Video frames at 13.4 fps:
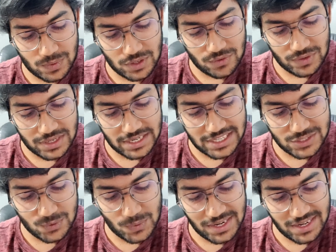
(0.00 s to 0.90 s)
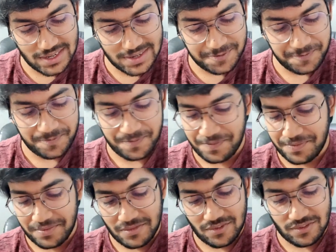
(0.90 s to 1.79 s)
1 over t square.
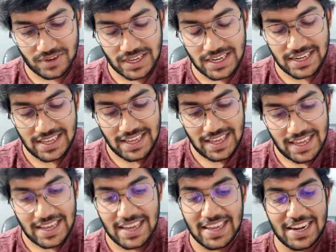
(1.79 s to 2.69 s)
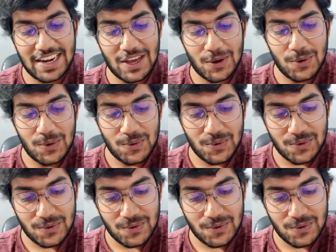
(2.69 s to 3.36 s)
Fine. And now